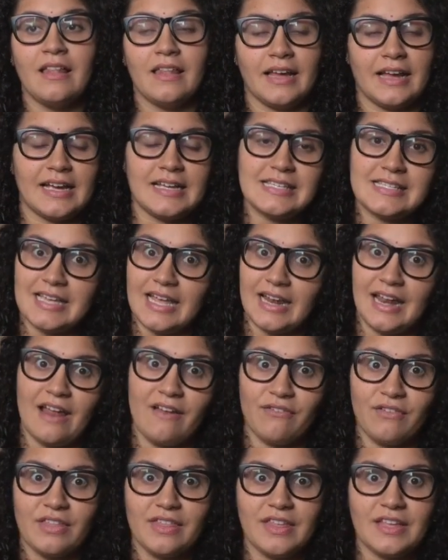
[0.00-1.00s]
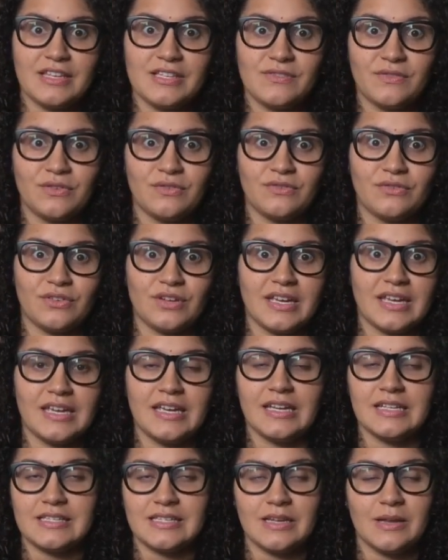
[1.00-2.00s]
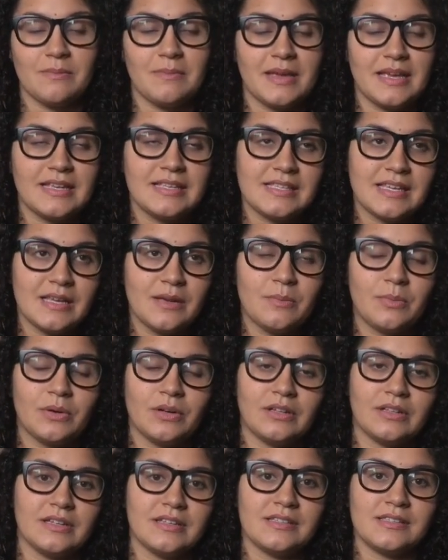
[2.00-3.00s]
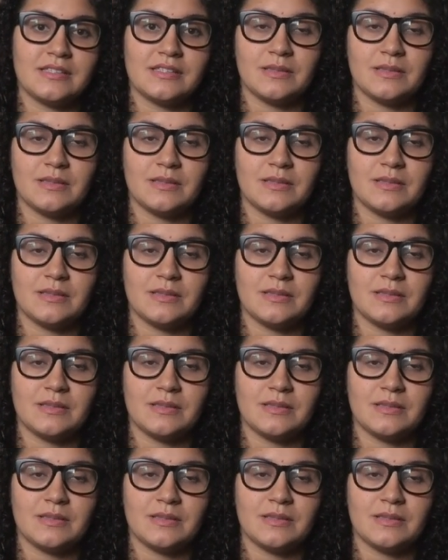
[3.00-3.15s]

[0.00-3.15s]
Like I said, everything's for free. It's an amazing book list.